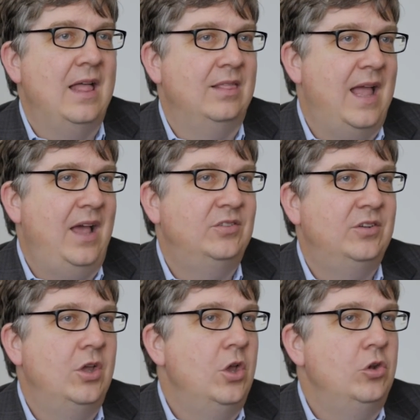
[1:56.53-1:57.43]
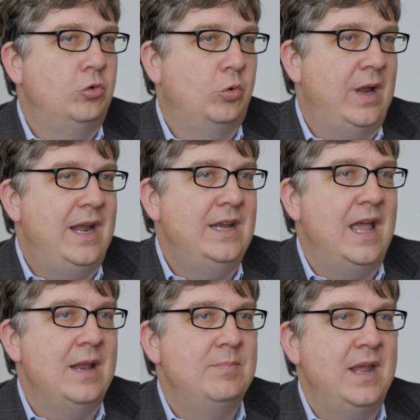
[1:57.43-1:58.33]
Last, train
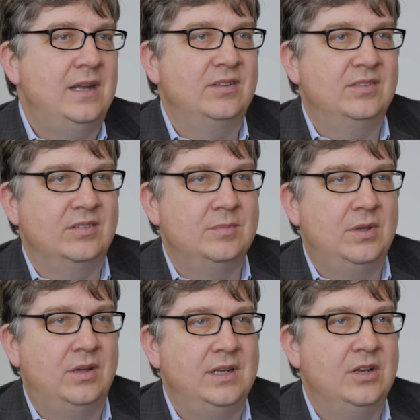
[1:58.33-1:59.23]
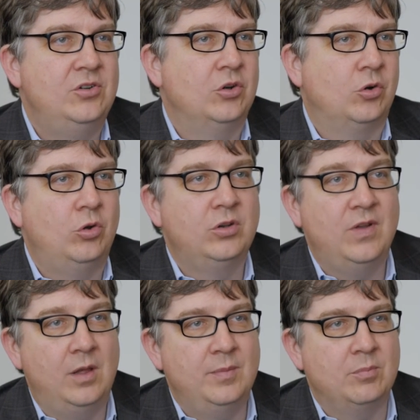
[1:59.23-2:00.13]
and bake accessibility into your whole
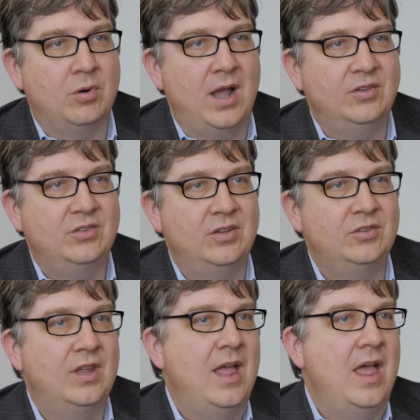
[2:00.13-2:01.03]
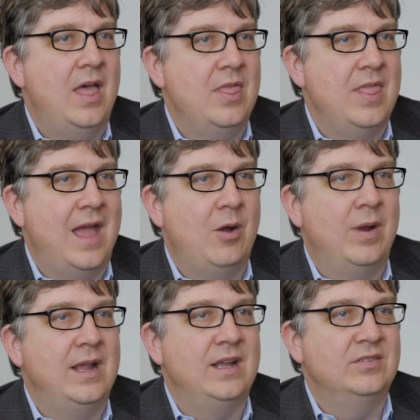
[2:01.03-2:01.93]
development process. That
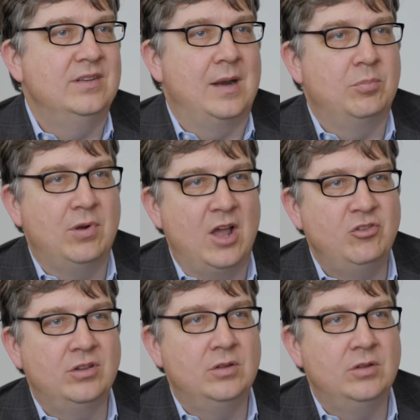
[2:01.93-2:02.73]
way, it's not a project in the